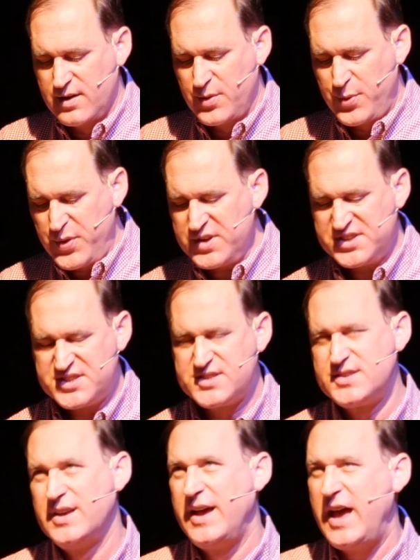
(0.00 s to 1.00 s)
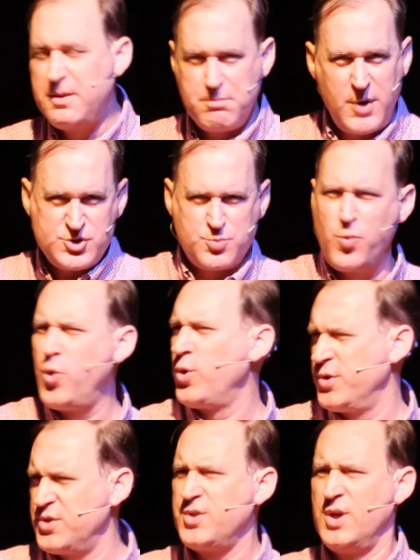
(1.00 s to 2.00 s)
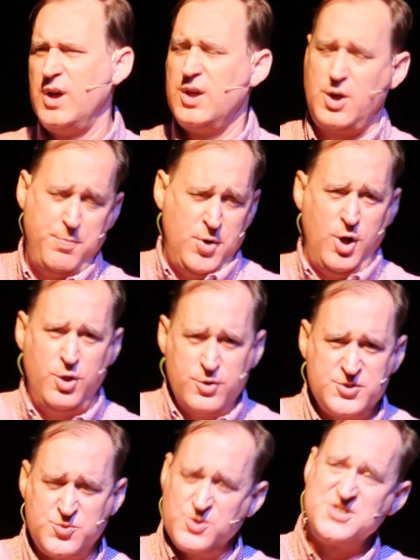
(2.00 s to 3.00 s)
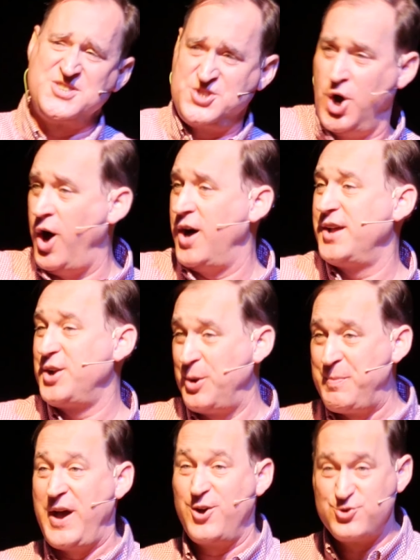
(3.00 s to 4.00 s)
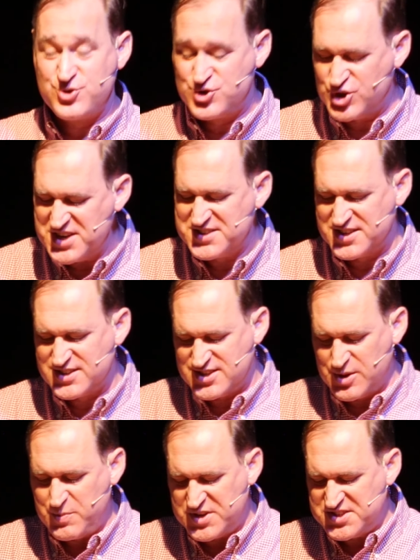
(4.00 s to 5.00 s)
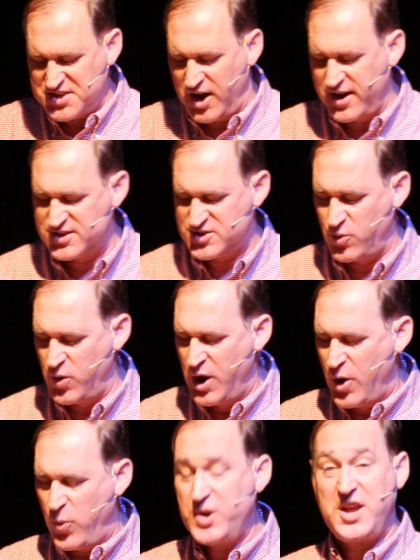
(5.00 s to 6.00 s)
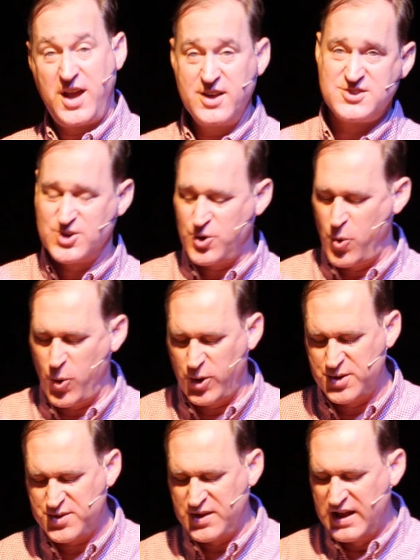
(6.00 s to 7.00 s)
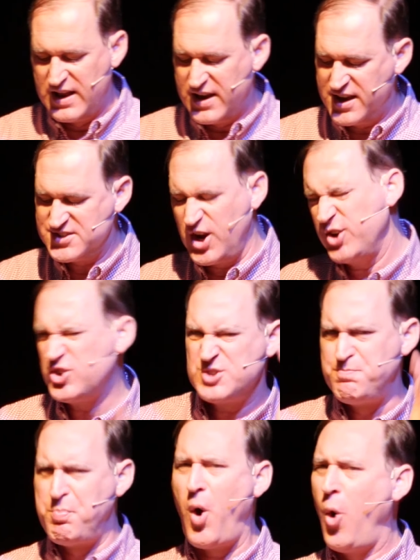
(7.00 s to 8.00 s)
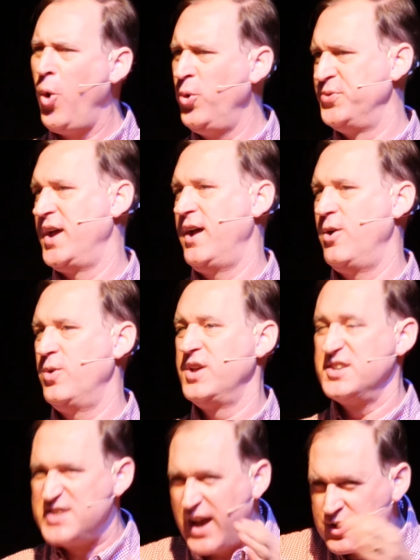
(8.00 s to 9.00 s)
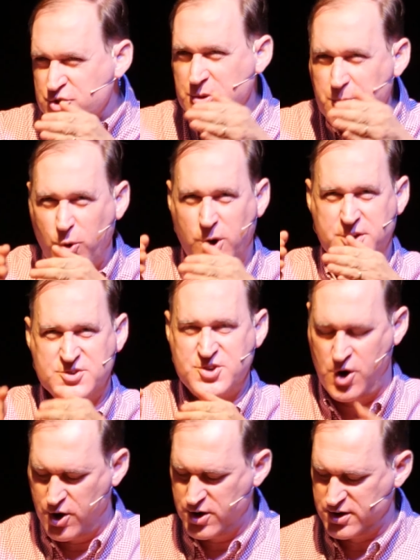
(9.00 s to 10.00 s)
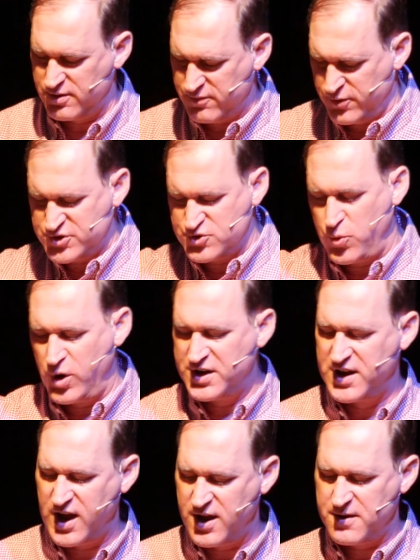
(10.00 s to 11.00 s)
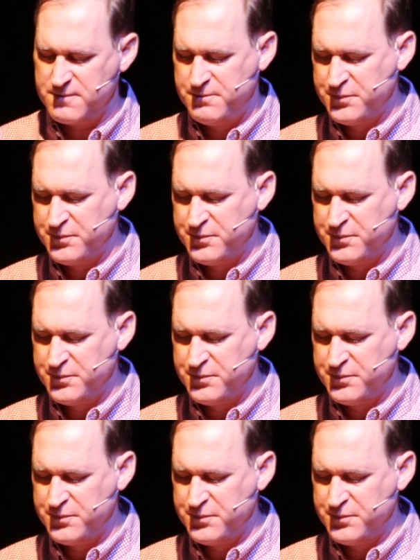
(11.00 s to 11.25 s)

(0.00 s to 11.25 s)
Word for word: This and much more Apollos was taught about Jesus the Messiah. So when he heads to Corinth, he's not just bold now, he's actually more on target. Verse 28.